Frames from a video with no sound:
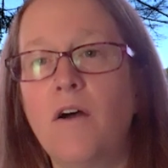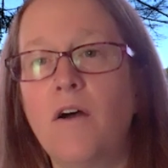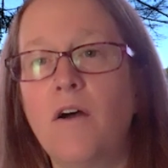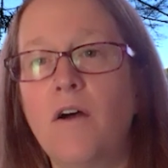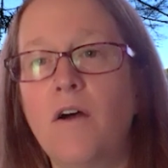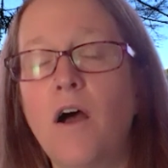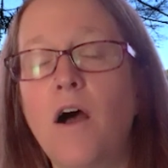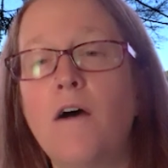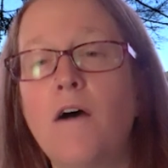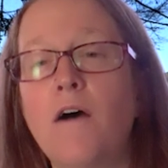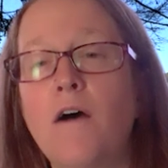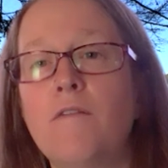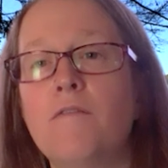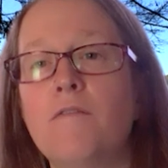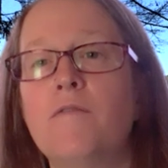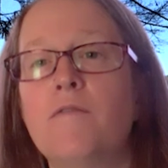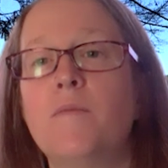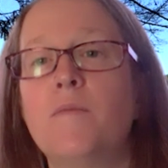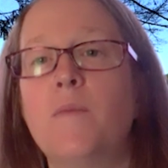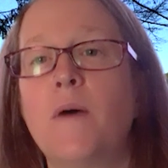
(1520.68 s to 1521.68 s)

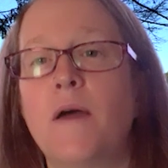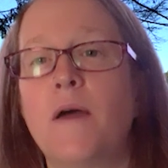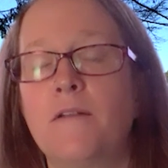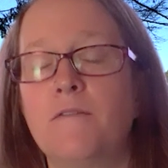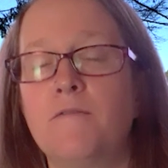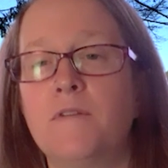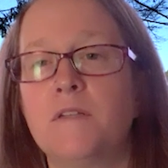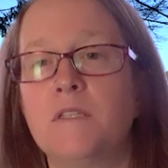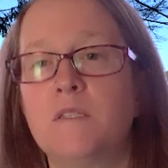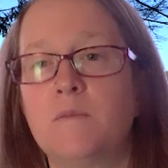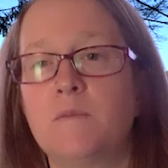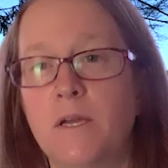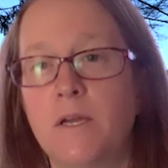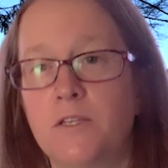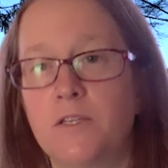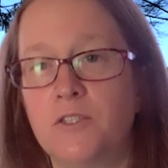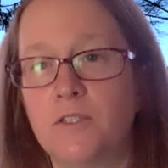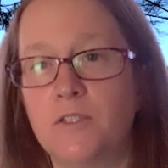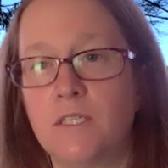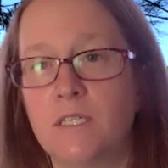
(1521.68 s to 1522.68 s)
of benefit
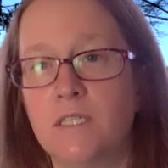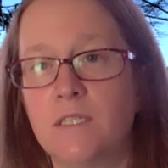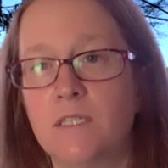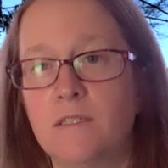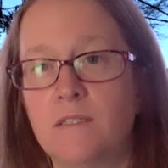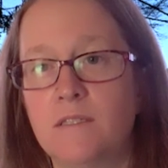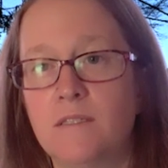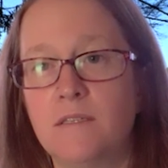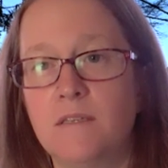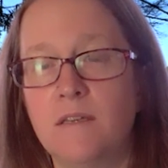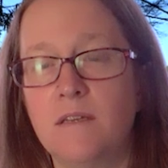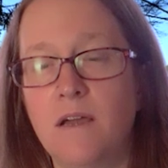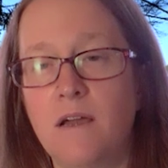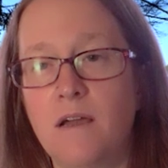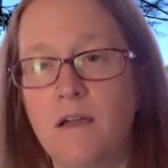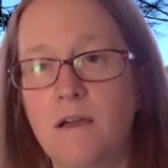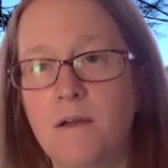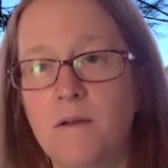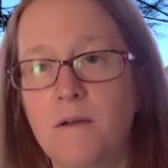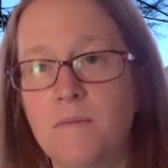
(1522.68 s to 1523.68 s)
specialists
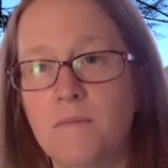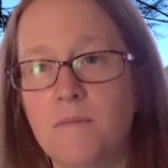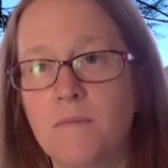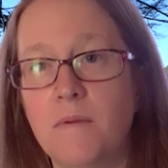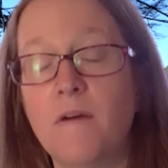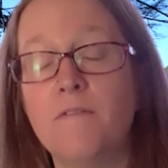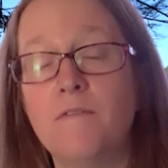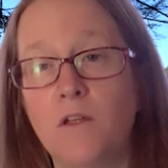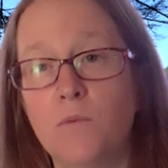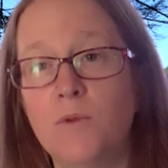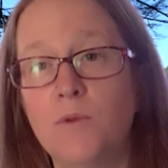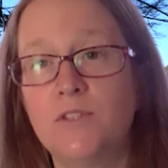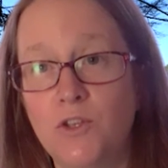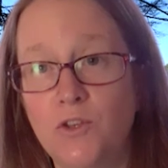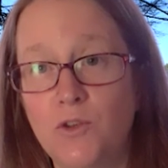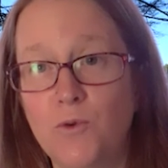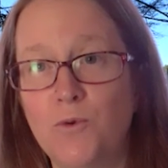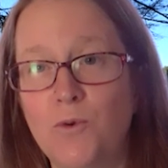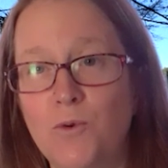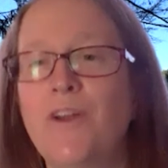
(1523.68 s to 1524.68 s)

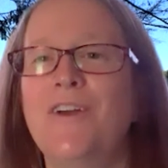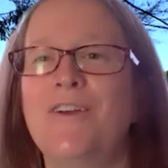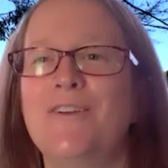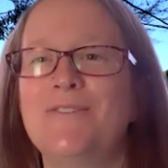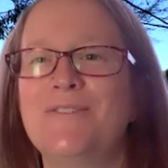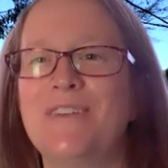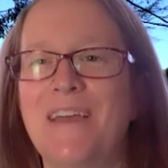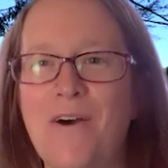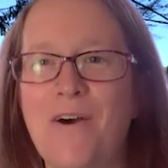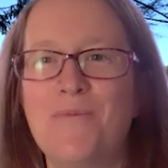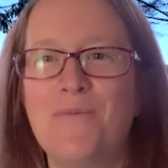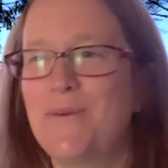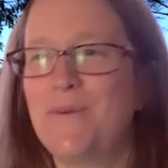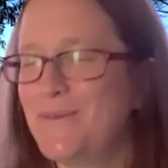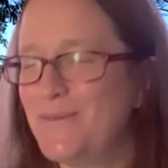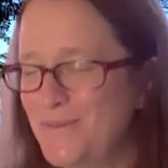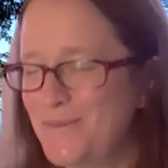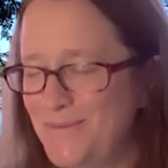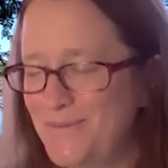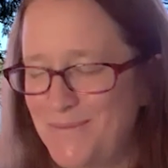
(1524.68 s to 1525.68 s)
available to you
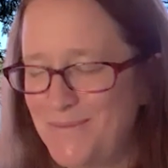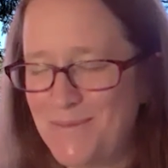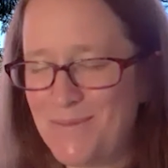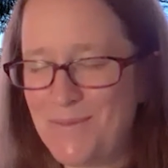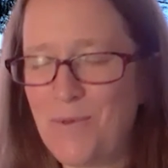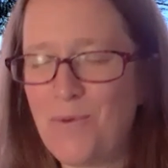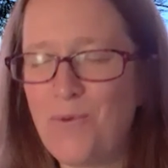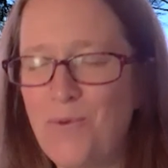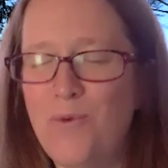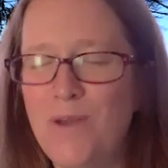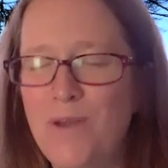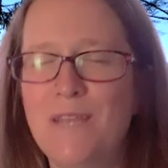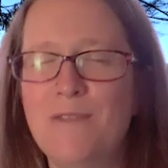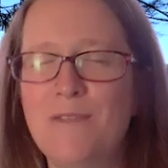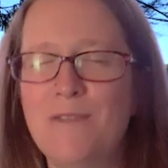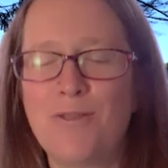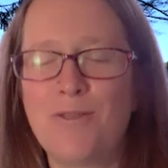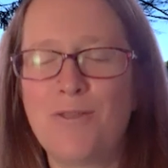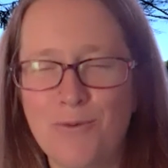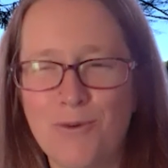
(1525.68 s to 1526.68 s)
to help
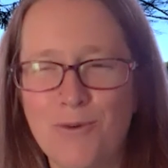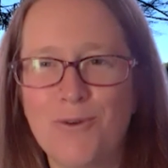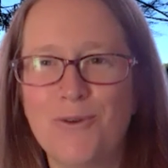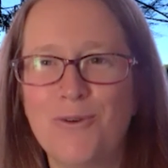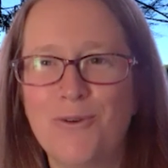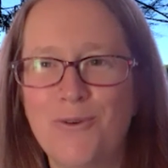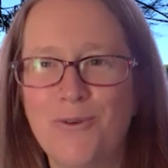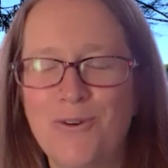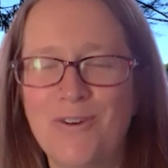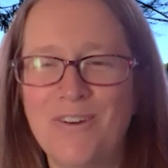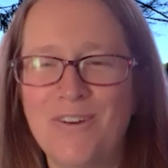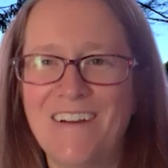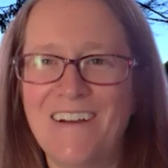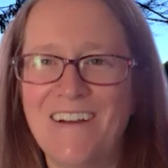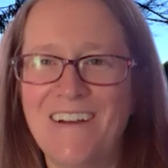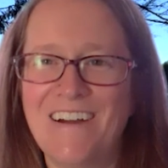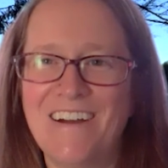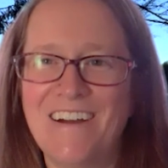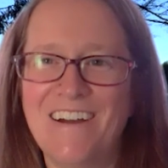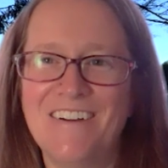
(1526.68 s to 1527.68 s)

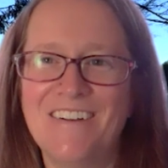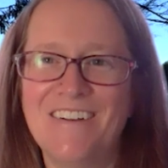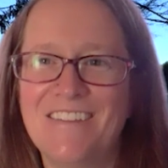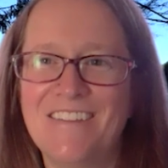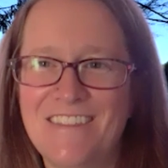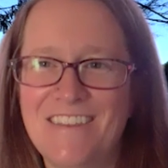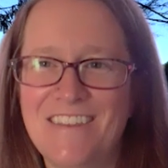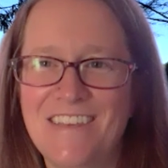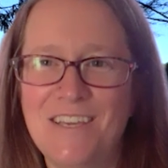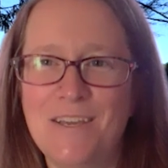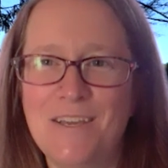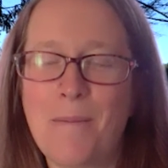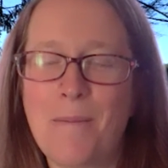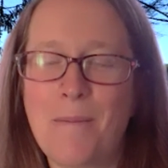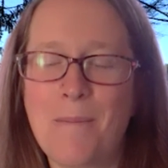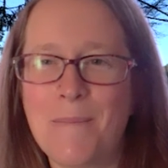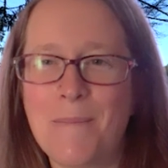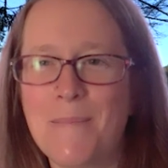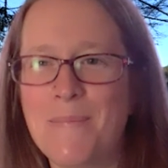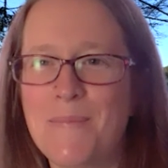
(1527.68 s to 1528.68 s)
weed through
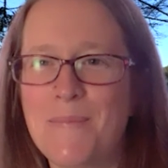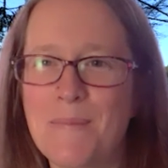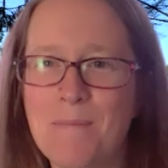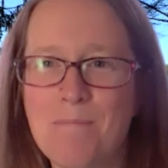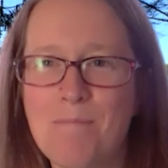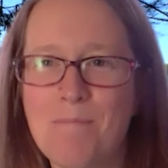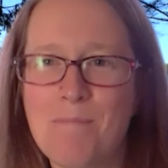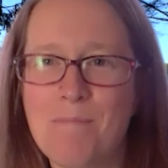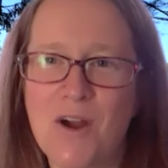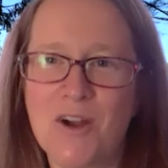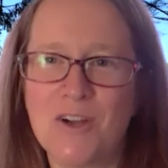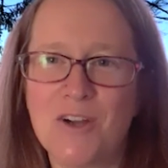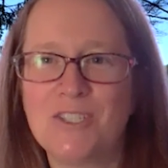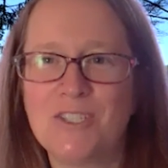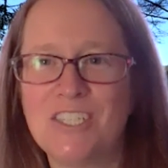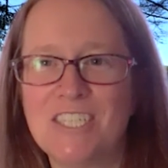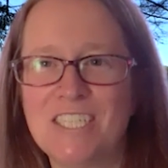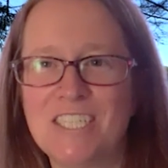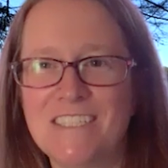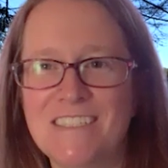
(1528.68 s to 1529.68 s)
the
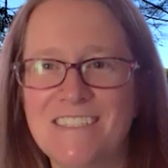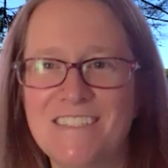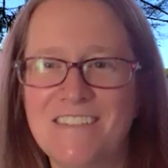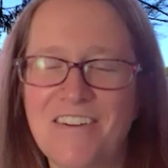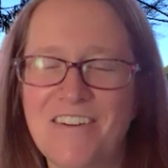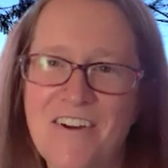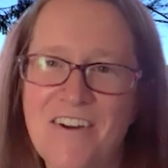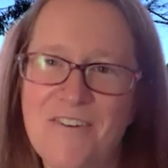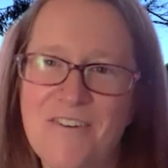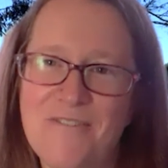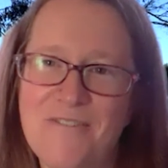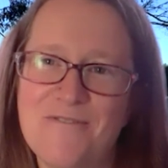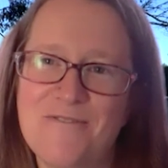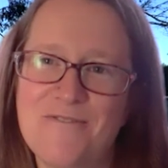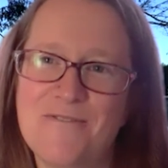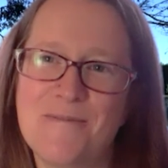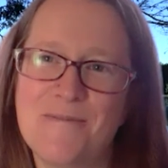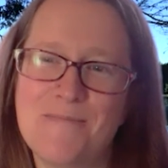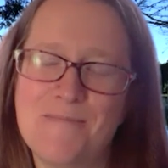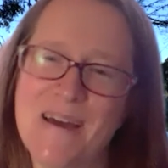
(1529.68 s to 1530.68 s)

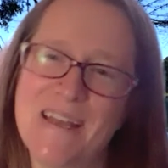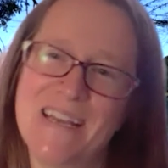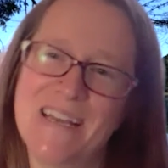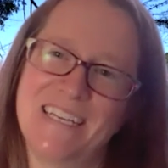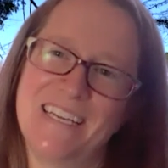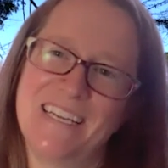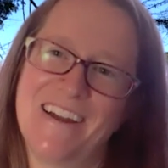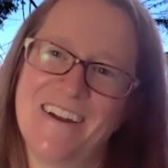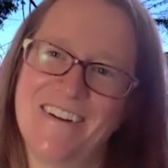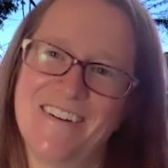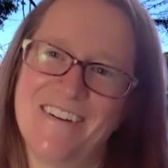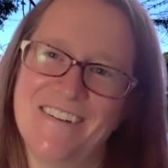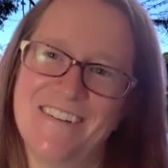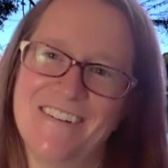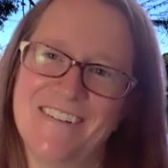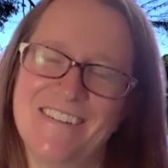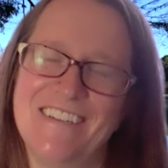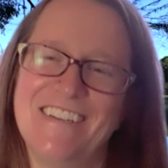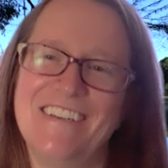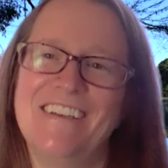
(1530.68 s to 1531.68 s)
marshes of
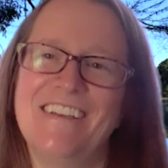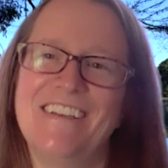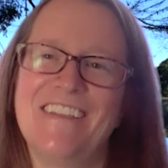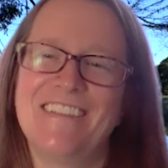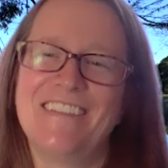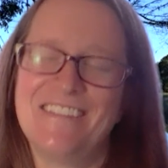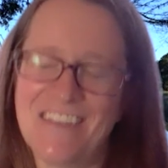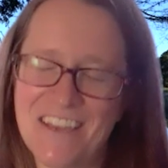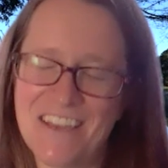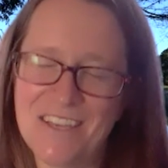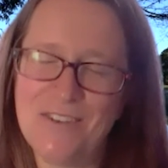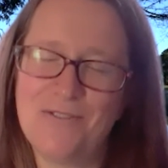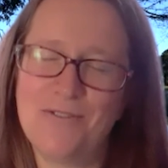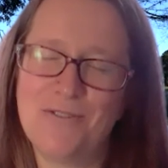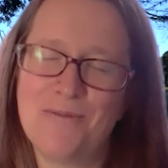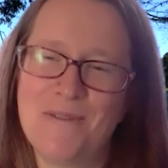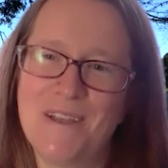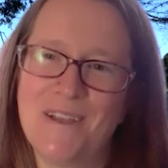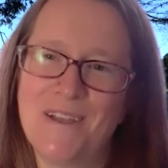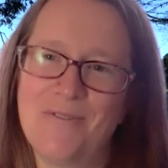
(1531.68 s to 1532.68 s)
Medicare.
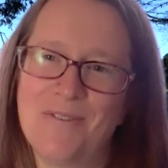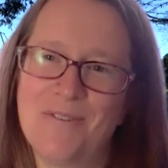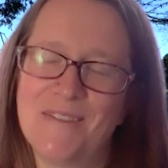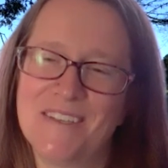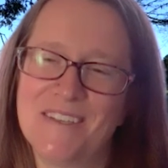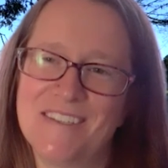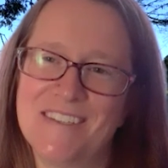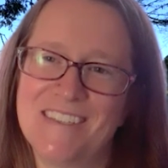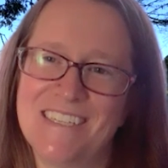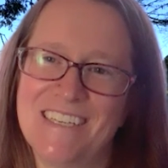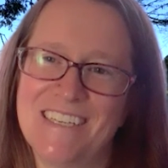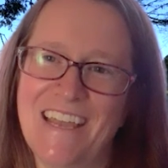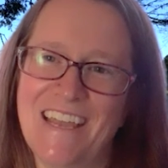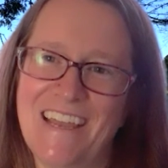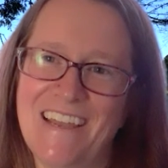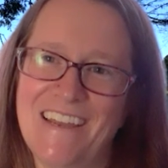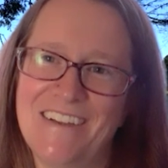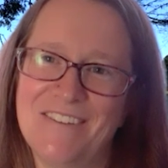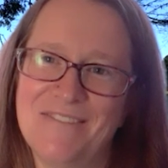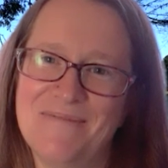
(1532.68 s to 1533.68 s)
Thank you for being with
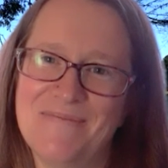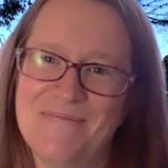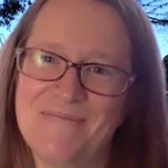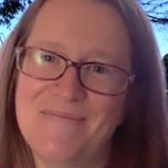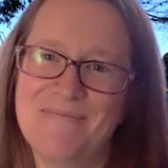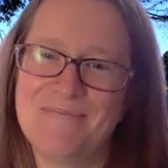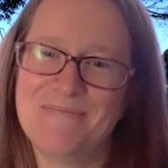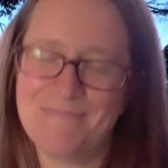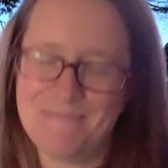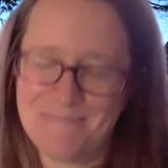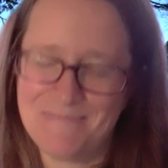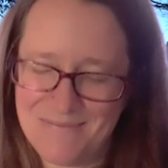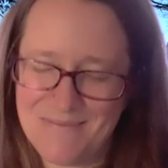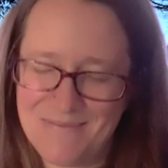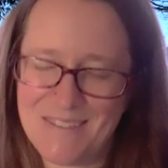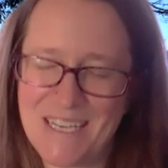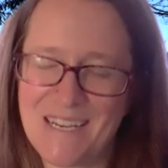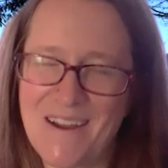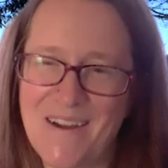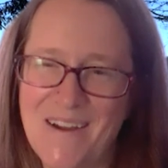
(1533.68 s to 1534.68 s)
us today.
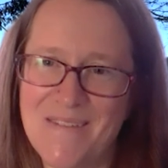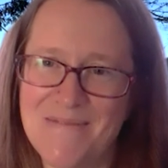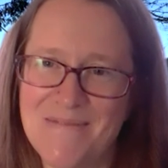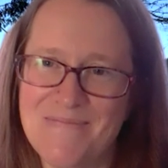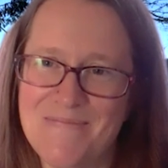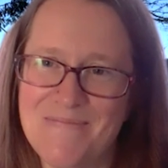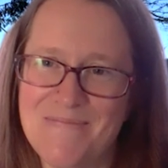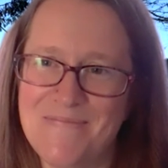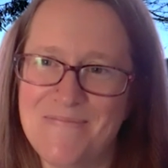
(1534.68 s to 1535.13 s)
Take care.